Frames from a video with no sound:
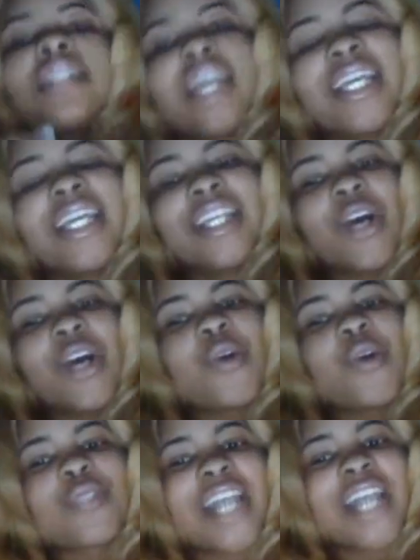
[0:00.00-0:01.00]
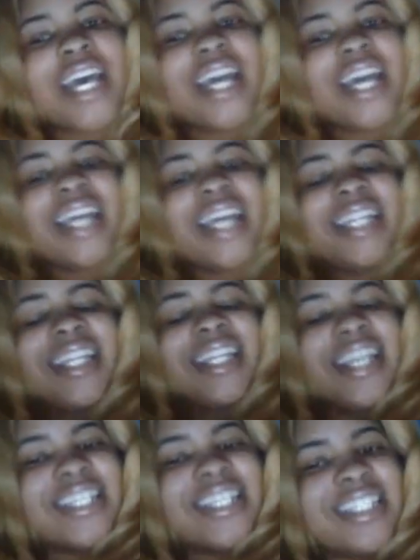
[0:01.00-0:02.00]
Satan knows
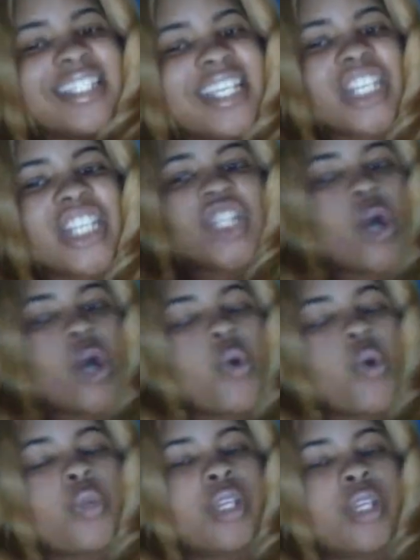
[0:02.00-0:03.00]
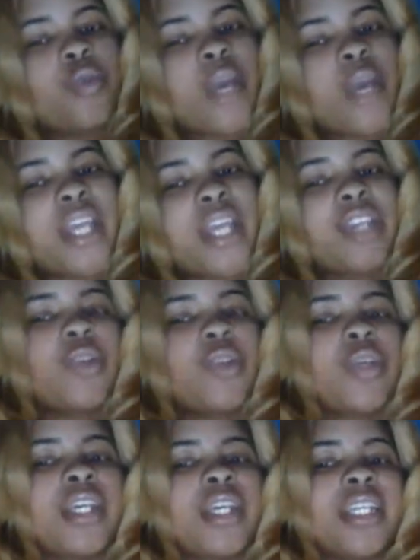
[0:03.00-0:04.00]
this is the only way
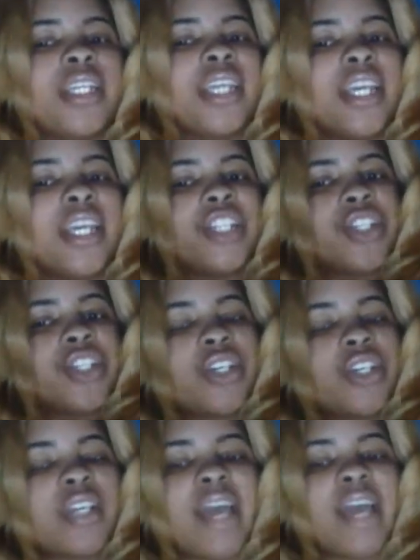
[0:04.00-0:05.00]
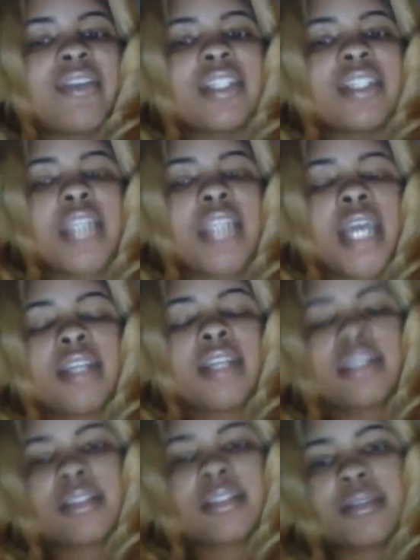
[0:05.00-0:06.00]
you can enter heaven's
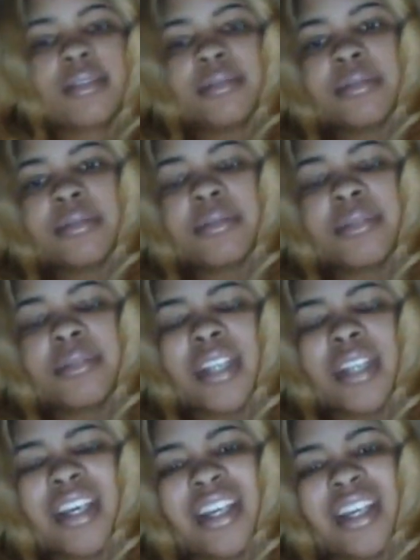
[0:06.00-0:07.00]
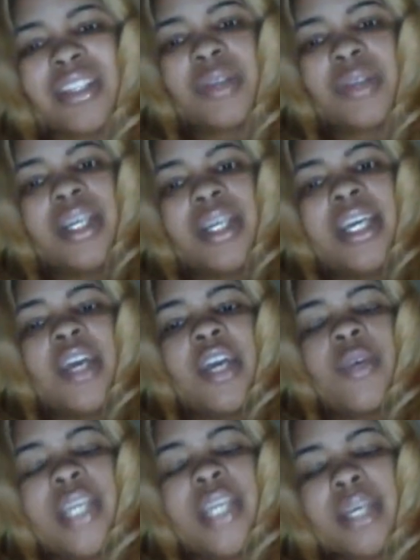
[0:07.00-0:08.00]
gates. So does he
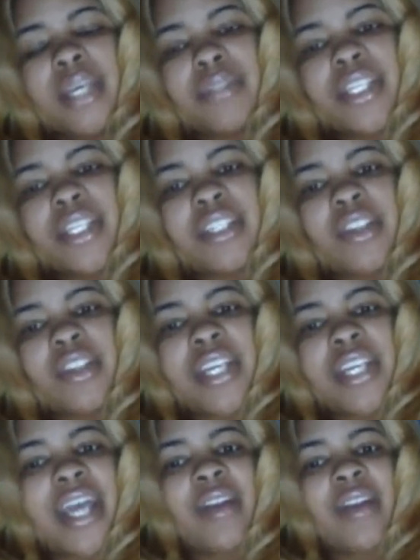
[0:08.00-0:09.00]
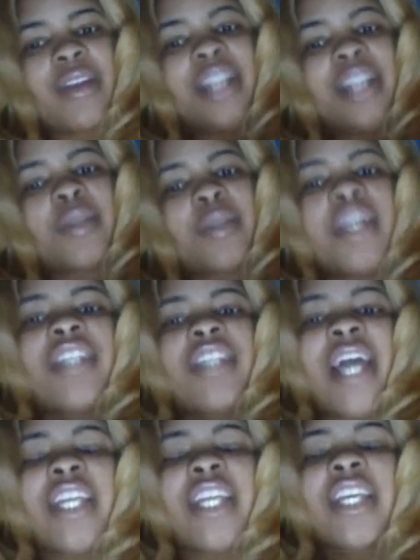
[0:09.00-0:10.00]
gonna keep Jesus on the down low? That's why he
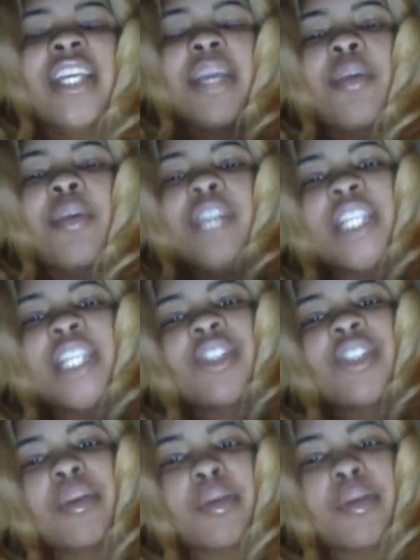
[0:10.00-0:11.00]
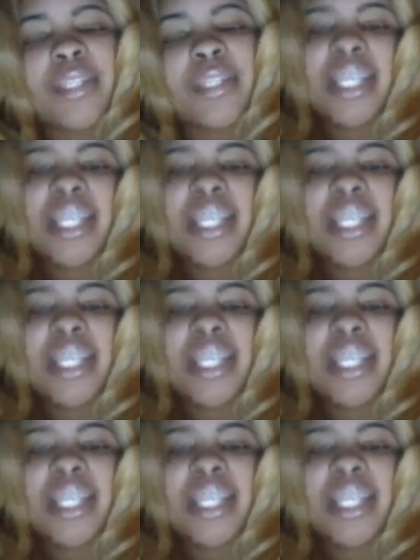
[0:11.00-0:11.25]
kind of keep on trying to trick people to